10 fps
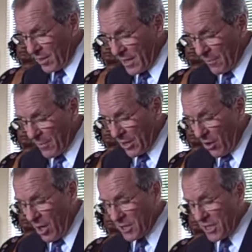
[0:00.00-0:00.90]
that
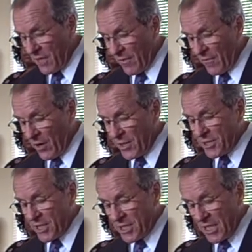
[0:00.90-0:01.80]
because of a very
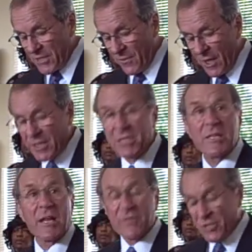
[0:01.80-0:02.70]
successful
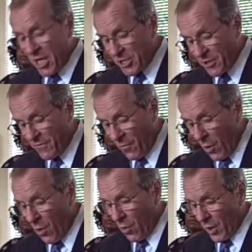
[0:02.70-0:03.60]
legislative session
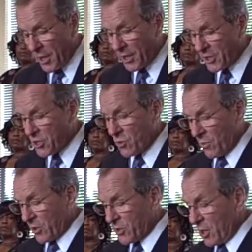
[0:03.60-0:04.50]
for Oregon
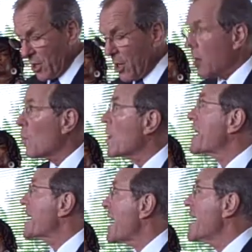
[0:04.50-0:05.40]
consumers, we
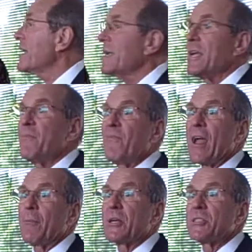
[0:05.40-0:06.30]
can keep
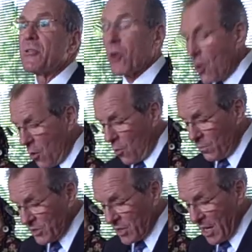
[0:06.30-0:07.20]
families in their
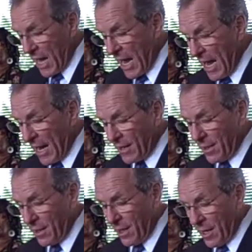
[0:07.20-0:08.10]
homes, and
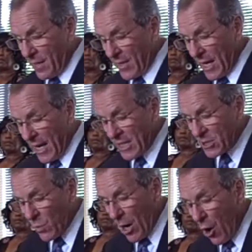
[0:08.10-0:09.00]
that
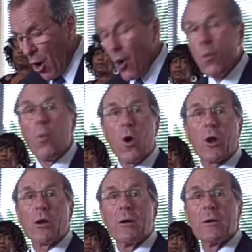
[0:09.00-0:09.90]
as we all
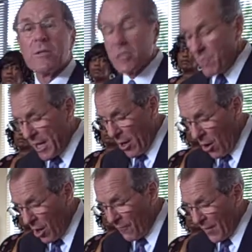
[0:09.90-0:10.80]
work to meet
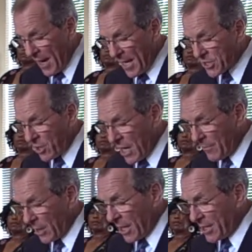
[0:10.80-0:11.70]
our financial
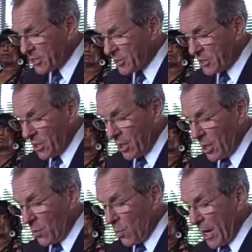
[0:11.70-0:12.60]
obligations,
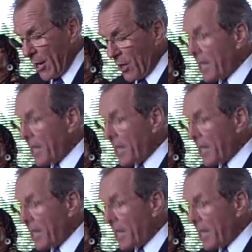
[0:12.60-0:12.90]
we are